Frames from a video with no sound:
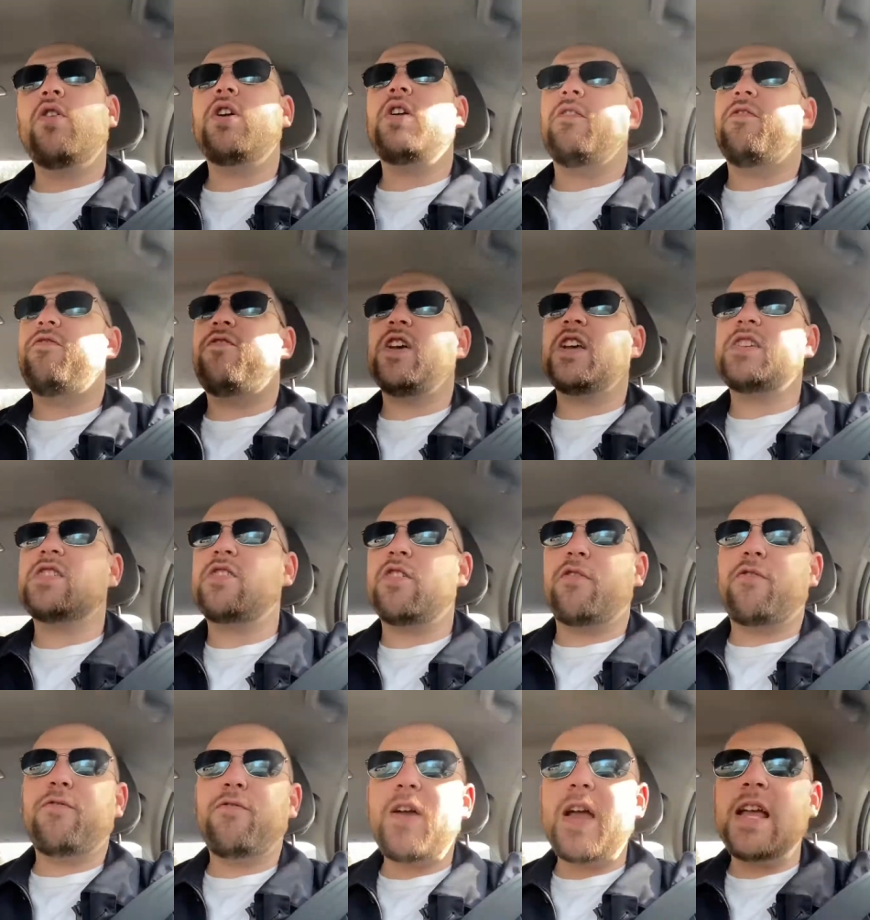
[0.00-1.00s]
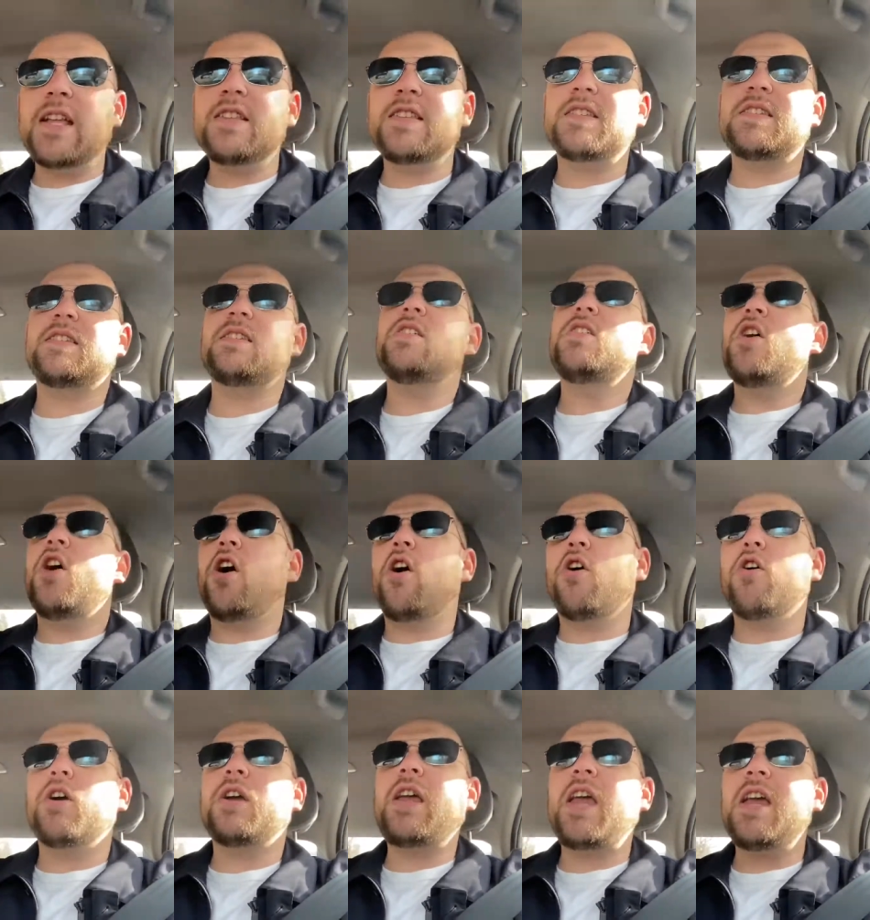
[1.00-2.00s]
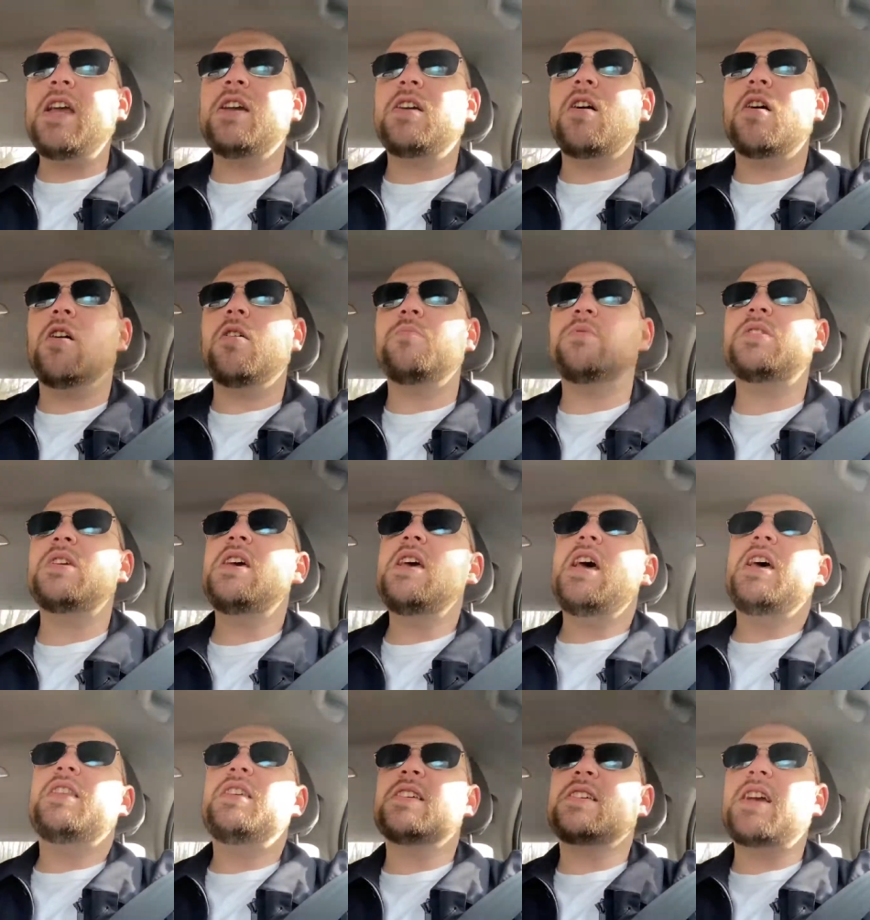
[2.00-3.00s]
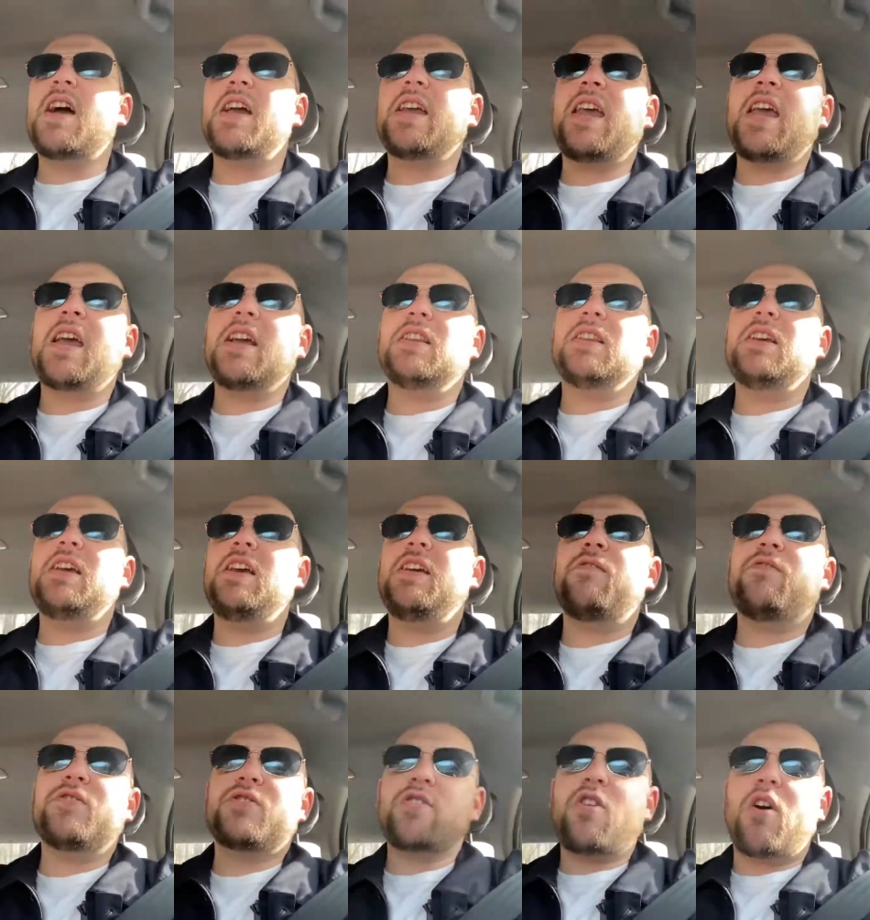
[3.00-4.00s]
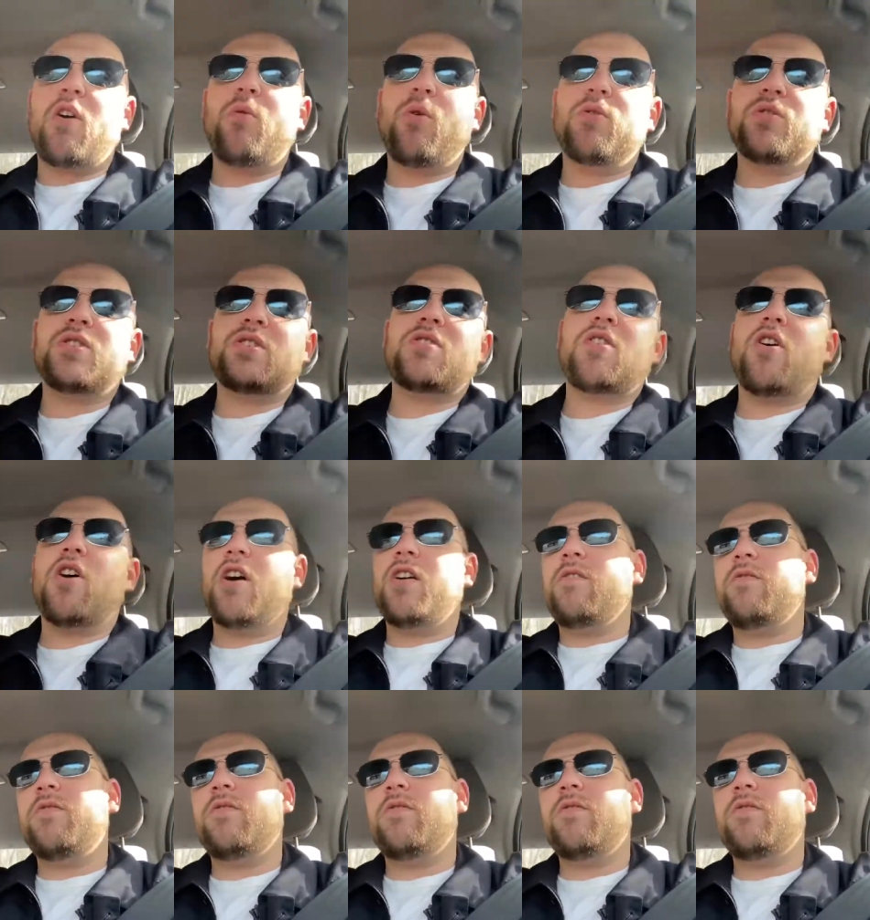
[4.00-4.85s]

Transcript: to fix their fence. A hurricane comes. This guy can't leave. His car won't start